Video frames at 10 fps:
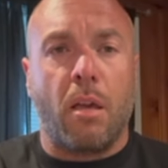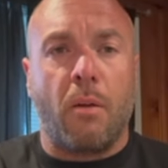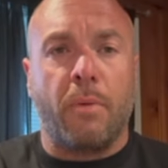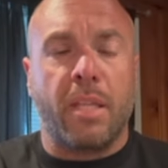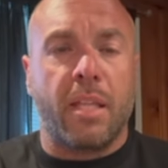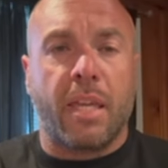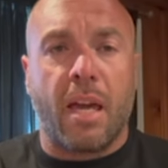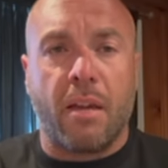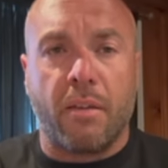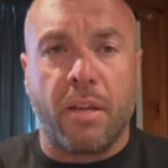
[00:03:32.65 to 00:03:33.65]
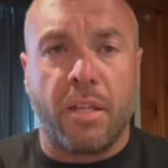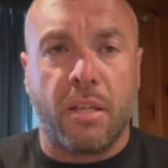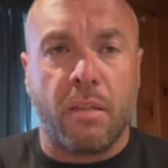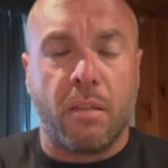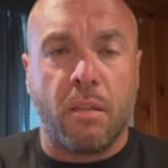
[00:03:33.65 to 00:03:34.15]
we did the
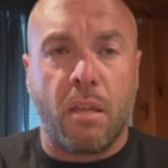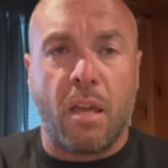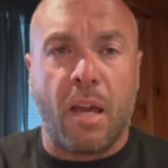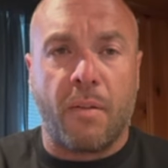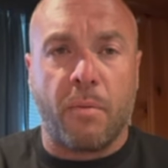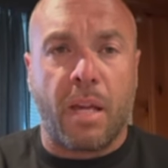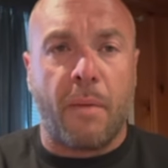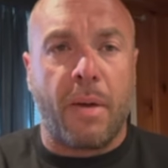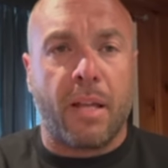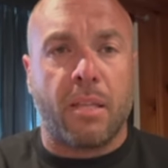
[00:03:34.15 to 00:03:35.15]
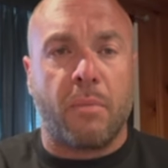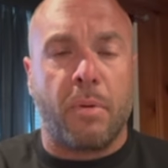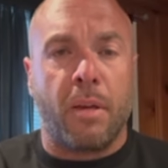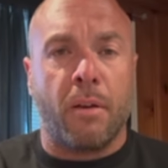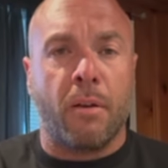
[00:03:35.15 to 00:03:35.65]
calculation after we got back to the
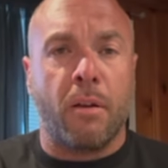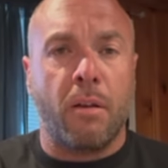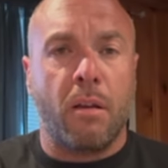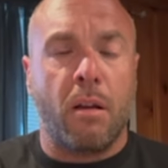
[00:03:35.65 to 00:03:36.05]
pier.